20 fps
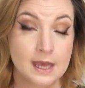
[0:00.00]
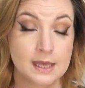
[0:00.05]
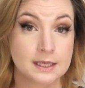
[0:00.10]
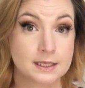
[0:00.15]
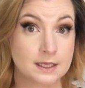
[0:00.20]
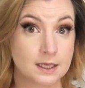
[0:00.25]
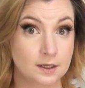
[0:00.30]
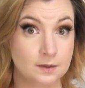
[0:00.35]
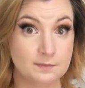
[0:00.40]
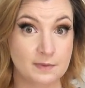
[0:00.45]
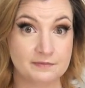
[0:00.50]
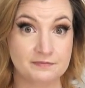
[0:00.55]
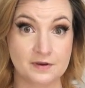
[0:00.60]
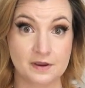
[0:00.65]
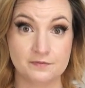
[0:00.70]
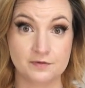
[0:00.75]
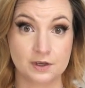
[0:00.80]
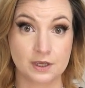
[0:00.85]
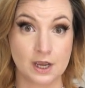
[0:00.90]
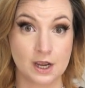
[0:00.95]
He killed my
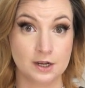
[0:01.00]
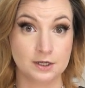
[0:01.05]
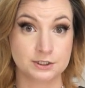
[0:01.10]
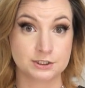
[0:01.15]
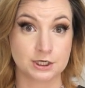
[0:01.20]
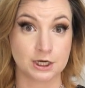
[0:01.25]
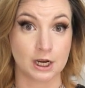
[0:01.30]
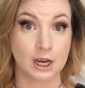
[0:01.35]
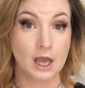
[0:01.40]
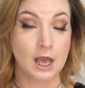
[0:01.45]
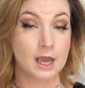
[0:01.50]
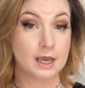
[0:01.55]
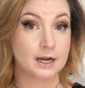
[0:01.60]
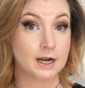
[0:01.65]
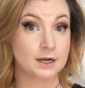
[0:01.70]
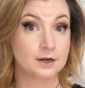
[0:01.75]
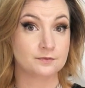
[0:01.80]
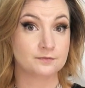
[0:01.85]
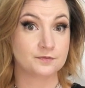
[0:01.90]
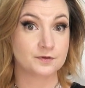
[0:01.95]
favorite character and
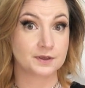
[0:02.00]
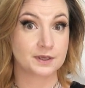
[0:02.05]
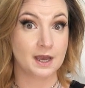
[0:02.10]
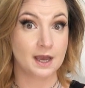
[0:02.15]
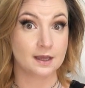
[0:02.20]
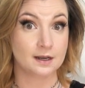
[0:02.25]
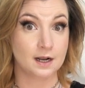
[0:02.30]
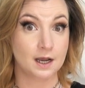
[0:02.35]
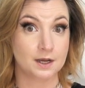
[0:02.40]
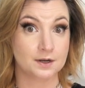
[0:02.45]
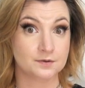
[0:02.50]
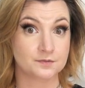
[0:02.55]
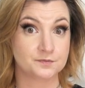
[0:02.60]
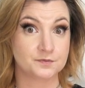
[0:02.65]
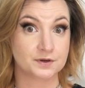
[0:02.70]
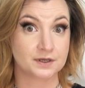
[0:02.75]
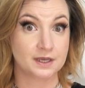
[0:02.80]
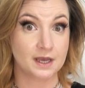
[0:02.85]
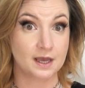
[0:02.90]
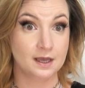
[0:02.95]
I don't forget. I don't
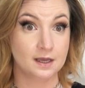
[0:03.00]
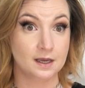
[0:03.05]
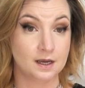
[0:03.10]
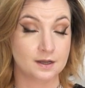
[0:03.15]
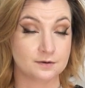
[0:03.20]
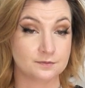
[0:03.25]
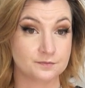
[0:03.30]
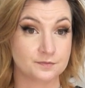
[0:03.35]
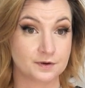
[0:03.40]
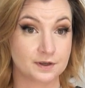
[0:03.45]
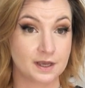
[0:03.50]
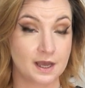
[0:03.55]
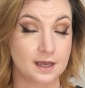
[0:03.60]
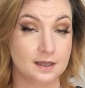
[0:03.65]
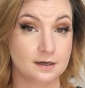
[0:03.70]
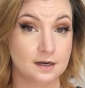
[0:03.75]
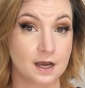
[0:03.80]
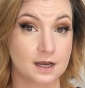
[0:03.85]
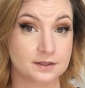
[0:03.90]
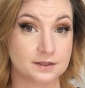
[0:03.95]
forget. I don't
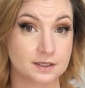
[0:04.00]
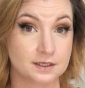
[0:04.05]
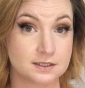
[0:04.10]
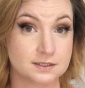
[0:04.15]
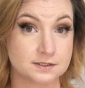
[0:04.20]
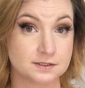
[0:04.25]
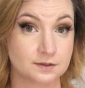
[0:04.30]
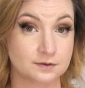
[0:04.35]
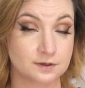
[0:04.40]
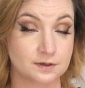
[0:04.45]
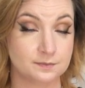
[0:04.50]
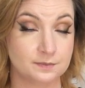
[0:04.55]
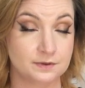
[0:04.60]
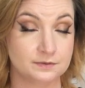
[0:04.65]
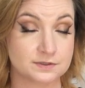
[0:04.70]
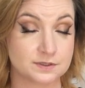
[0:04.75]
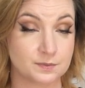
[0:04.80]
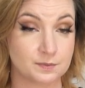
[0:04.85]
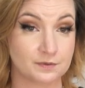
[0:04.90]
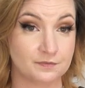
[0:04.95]
forget. I think he's still going to be
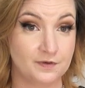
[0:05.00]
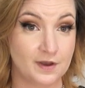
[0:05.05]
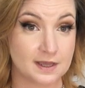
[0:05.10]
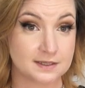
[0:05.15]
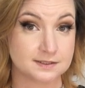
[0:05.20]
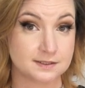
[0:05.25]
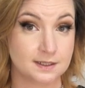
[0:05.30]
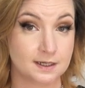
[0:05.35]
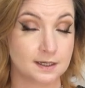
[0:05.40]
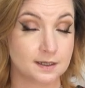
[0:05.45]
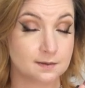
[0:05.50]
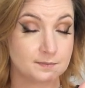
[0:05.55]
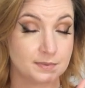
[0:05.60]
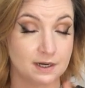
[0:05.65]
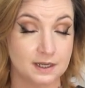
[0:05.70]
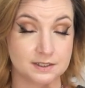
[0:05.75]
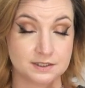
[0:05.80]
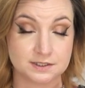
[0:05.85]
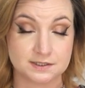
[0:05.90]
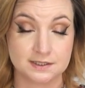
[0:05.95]
super fascinating, but
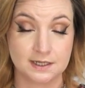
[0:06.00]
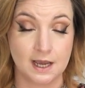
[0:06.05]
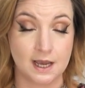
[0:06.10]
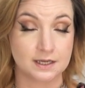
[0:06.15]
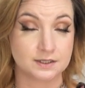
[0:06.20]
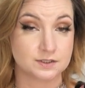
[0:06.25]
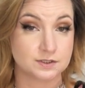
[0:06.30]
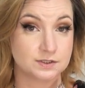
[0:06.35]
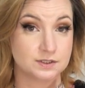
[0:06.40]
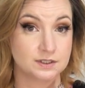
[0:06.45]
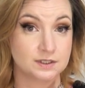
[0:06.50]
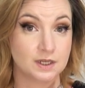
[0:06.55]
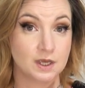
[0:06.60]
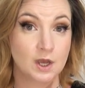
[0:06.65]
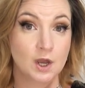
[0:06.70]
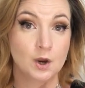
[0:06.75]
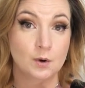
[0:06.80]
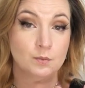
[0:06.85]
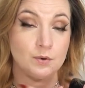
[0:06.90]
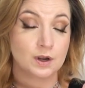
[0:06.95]
I just I just need
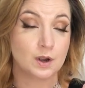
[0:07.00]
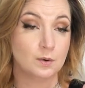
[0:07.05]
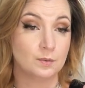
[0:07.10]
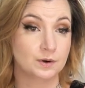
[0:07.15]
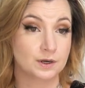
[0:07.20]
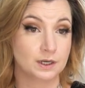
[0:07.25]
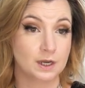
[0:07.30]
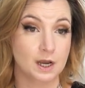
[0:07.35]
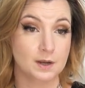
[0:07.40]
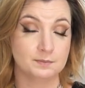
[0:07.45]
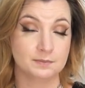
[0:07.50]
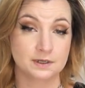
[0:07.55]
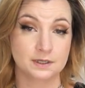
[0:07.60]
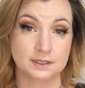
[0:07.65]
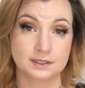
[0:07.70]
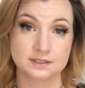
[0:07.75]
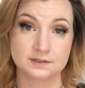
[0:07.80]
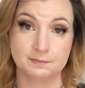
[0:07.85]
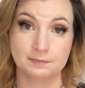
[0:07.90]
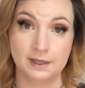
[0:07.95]
we're we're I'm going to
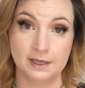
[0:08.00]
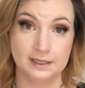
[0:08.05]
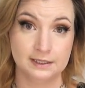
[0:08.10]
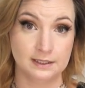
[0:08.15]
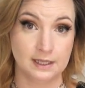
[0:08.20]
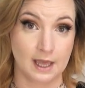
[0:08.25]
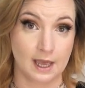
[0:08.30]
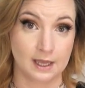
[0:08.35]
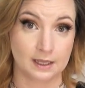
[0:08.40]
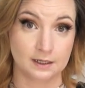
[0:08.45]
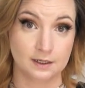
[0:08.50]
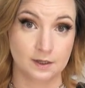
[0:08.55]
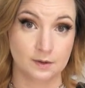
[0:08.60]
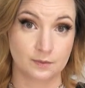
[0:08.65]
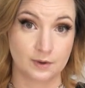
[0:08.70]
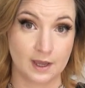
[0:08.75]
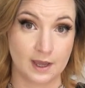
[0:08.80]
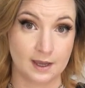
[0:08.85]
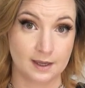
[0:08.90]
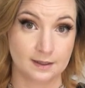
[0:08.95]
explain that,
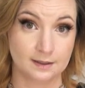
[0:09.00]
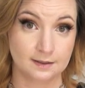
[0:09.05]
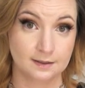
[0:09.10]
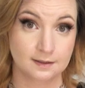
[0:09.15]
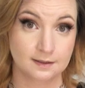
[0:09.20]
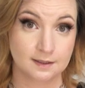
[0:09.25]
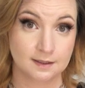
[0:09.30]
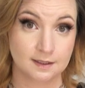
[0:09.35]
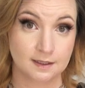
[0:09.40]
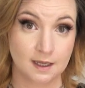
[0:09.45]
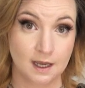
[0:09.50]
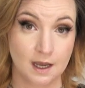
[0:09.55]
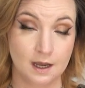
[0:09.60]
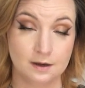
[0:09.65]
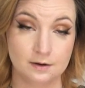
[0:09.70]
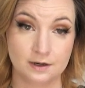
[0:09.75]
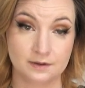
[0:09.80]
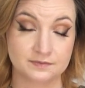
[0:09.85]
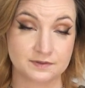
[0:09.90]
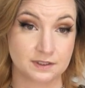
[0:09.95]
okay? I
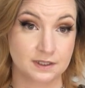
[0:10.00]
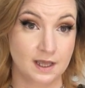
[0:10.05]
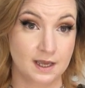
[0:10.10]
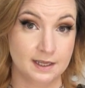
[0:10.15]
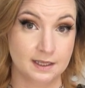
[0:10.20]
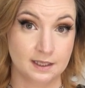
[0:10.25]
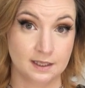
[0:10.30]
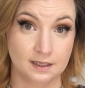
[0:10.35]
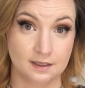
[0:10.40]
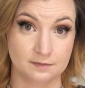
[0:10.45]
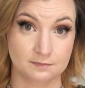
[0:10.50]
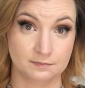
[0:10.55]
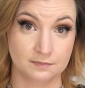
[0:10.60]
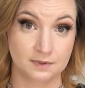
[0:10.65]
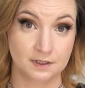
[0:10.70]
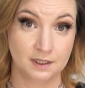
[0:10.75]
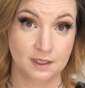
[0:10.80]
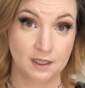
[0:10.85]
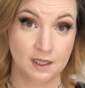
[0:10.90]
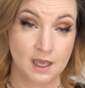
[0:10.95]
don't have to like him.
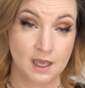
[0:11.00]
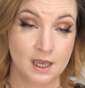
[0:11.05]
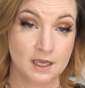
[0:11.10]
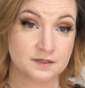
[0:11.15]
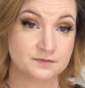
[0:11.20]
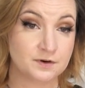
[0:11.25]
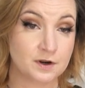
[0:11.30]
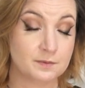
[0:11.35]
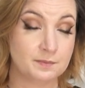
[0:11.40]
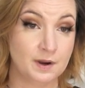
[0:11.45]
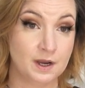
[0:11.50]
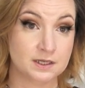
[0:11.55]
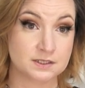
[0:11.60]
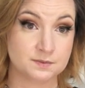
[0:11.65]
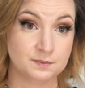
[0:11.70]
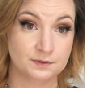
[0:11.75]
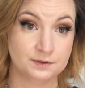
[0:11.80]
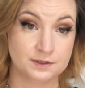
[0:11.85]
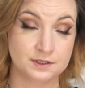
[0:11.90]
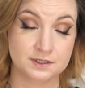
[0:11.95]
It's very
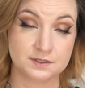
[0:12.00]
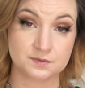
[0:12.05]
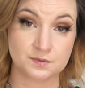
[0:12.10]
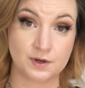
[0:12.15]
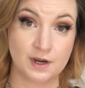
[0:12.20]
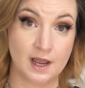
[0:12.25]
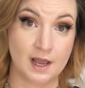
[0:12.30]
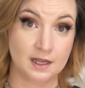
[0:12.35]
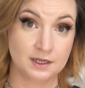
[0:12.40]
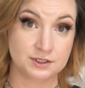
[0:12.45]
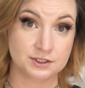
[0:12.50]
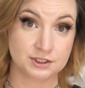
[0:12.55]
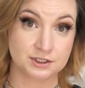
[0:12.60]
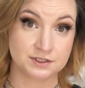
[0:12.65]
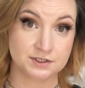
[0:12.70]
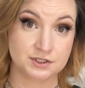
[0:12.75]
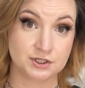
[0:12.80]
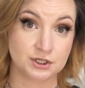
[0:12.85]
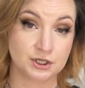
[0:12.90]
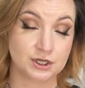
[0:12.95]
possible in these
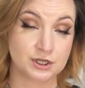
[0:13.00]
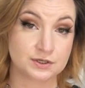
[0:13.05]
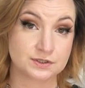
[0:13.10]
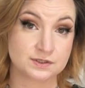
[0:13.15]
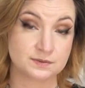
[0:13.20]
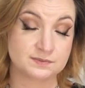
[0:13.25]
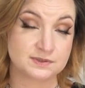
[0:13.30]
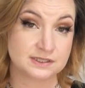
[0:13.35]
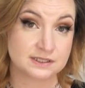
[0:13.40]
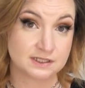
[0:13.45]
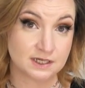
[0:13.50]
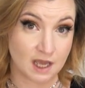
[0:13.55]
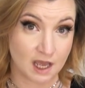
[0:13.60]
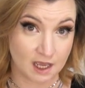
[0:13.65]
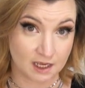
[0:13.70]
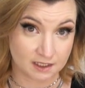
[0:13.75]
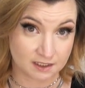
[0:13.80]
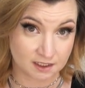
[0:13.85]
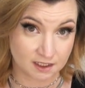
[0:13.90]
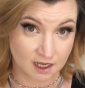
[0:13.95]
reactions you're going to hear some
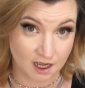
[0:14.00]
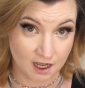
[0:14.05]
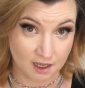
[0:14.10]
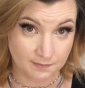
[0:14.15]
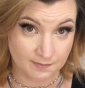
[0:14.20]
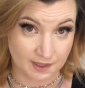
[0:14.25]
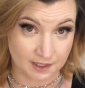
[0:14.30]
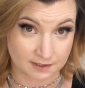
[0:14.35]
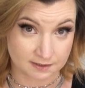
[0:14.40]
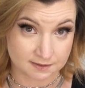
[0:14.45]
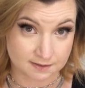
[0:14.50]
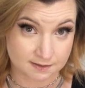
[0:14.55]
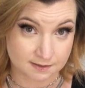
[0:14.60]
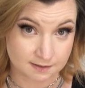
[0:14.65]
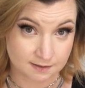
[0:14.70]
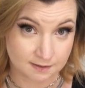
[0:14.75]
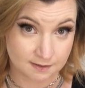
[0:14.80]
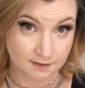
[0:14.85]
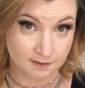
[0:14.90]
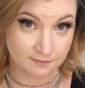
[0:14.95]
snide
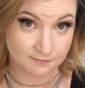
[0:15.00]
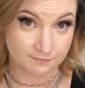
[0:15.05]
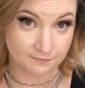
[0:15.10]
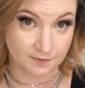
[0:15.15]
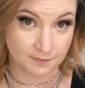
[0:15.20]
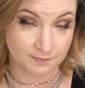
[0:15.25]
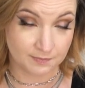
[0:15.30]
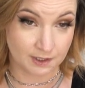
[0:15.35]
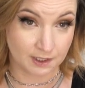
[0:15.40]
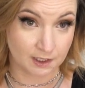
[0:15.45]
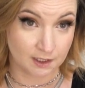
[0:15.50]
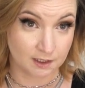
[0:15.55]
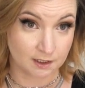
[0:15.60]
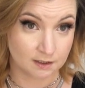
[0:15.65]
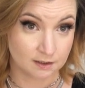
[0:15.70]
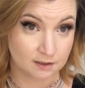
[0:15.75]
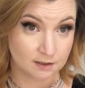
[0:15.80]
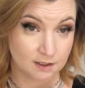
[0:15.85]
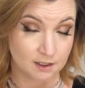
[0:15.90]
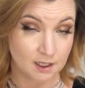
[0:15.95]
comments from
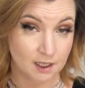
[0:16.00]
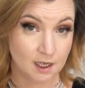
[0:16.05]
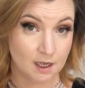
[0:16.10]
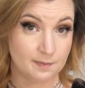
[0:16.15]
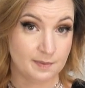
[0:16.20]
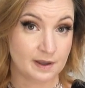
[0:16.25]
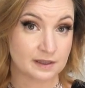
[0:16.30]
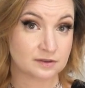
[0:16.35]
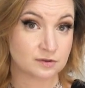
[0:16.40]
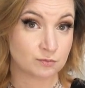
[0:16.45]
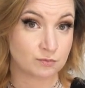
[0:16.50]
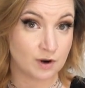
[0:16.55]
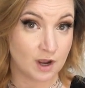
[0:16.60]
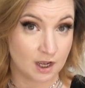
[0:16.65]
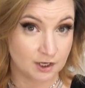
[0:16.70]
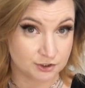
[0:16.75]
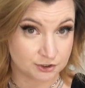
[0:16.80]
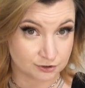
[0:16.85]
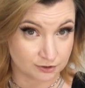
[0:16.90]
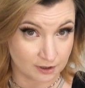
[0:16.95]
me about the
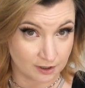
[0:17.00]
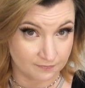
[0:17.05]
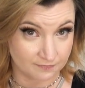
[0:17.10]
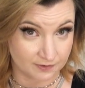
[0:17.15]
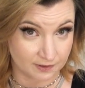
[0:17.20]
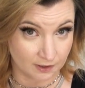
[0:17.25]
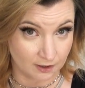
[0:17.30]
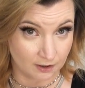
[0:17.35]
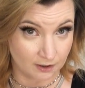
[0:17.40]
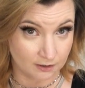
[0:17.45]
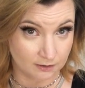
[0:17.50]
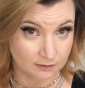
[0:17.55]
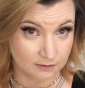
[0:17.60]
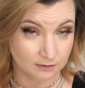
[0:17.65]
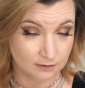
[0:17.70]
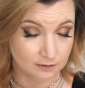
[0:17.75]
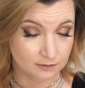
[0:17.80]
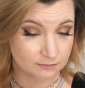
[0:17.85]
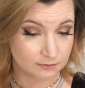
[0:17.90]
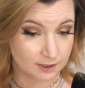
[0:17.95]
Roger of it all.
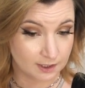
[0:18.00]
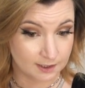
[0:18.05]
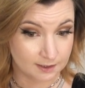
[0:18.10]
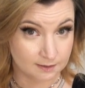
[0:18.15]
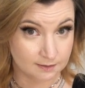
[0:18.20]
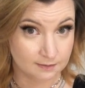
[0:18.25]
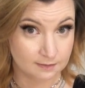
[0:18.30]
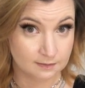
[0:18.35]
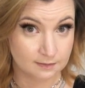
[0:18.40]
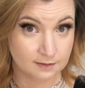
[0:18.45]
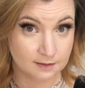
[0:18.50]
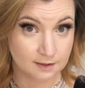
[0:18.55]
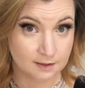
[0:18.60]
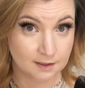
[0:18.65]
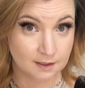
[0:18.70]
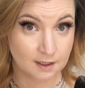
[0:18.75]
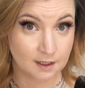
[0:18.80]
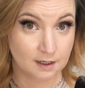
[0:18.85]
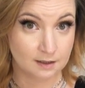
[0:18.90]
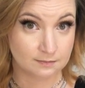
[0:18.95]
Okay?
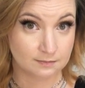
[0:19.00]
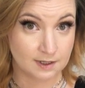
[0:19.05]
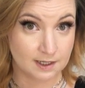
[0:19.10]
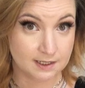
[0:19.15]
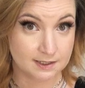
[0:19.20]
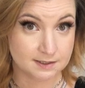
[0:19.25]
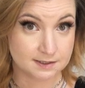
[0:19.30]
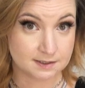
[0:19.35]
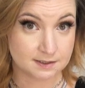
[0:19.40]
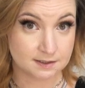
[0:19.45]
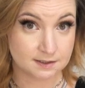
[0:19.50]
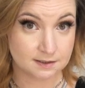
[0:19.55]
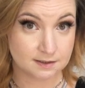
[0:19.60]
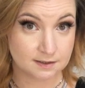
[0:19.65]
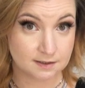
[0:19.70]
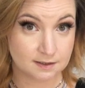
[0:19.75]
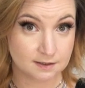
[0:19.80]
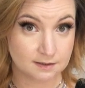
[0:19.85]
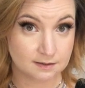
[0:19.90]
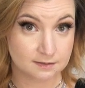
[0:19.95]
All right?
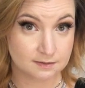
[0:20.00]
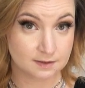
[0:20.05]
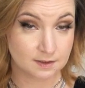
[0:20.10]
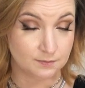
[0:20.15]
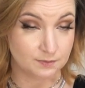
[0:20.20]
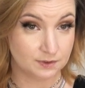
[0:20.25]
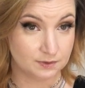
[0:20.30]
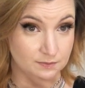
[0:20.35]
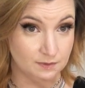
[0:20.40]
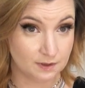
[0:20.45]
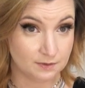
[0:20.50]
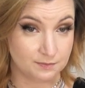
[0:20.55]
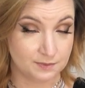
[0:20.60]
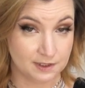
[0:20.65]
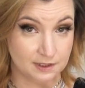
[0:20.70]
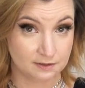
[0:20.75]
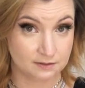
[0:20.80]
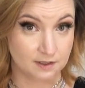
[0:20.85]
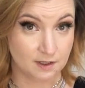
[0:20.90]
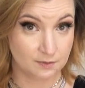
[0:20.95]
Do, do, are
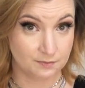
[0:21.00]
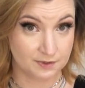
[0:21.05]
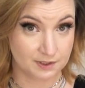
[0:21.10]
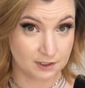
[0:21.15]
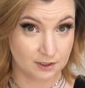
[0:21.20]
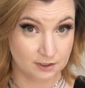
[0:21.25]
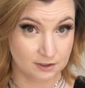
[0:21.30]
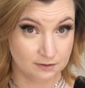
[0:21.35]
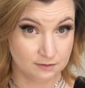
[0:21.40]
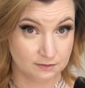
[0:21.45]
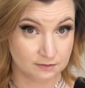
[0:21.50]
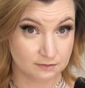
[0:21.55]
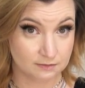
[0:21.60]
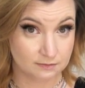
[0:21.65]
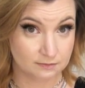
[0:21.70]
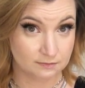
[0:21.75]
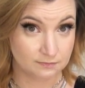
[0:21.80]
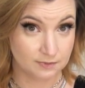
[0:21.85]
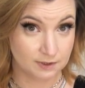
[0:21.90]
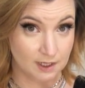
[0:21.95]
we are we good?
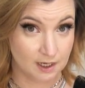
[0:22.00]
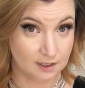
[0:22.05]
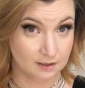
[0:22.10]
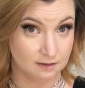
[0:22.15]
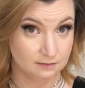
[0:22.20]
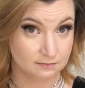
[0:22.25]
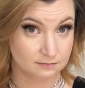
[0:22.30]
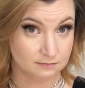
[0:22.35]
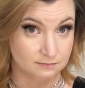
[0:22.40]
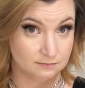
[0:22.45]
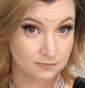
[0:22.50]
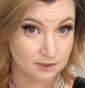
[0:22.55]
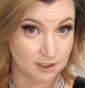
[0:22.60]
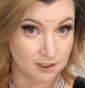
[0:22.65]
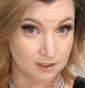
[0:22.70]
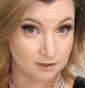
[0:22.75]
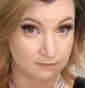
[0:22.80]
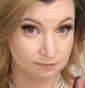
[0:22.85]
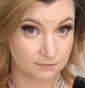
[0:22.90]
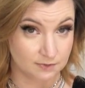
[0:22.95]
We got it. We
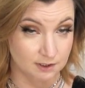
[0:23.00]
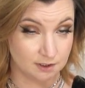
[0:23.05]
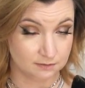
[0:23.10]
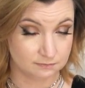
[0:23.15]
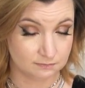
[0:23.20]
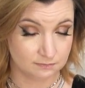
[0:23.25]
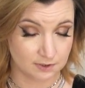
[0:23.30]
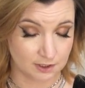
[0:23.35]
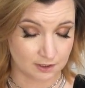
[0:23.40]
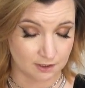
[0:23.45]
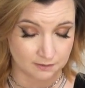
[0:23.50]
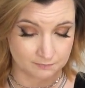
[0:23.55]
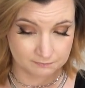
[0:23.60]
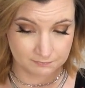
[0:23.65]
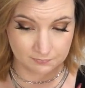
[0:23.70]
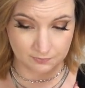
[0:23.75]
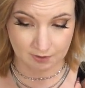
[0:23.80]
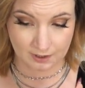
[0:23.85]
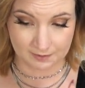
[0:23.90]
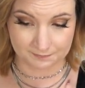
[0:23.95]
got it. We're good. We're good.
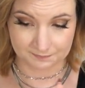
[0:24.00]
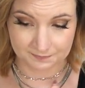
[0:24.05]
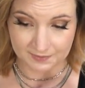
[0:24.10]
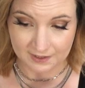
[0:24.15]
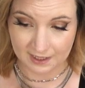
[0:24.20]
Okay.